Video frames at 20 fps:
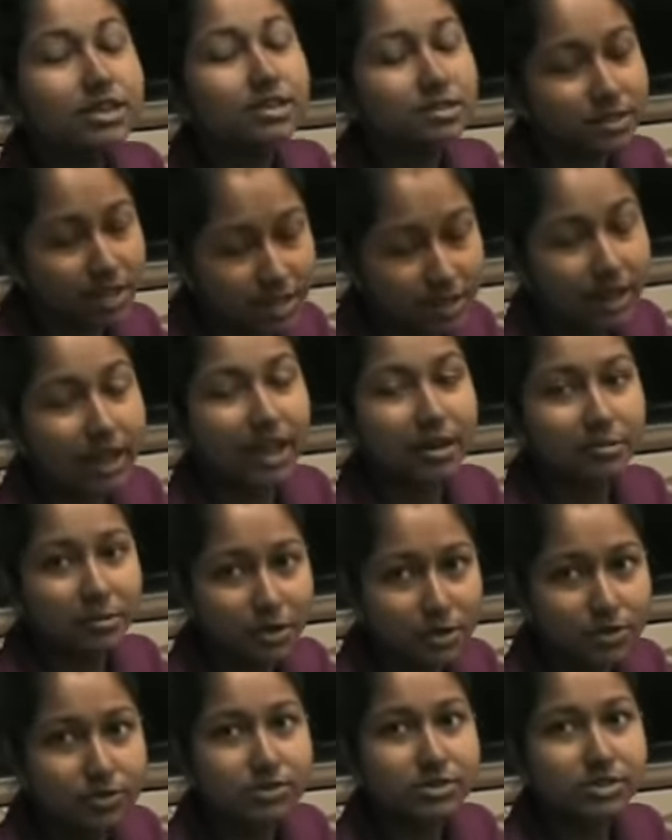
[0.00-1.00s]
They can be
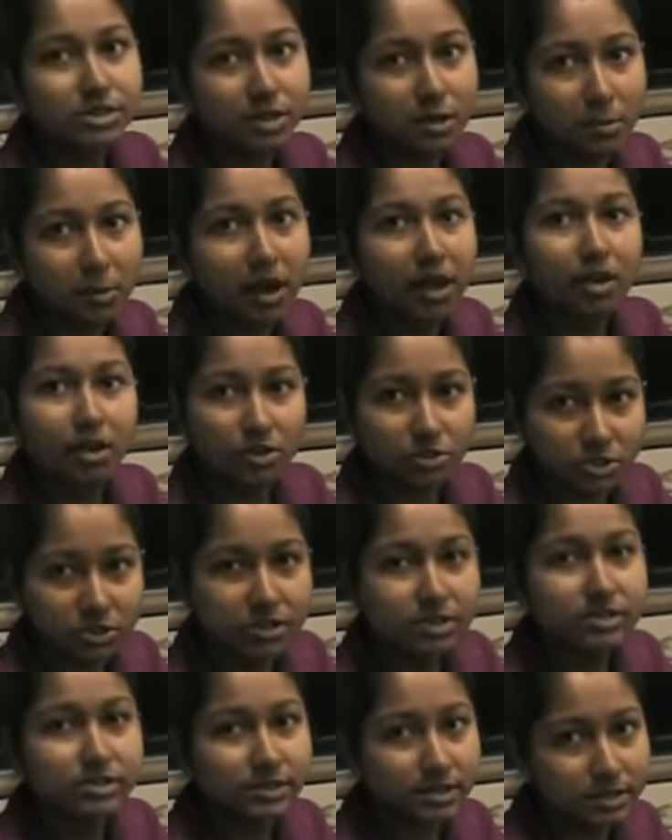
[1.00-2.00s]
used in a biological
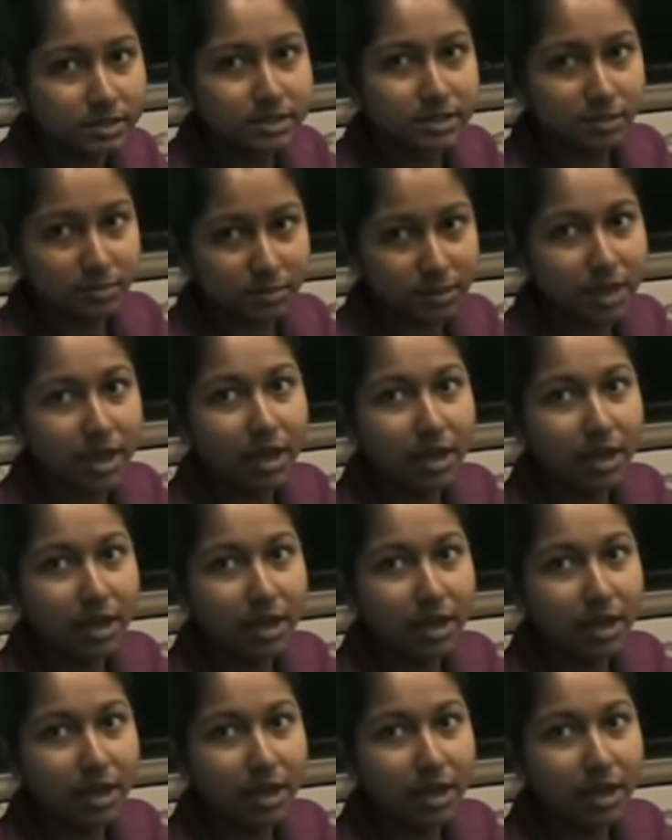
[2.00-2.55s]
system, yeah.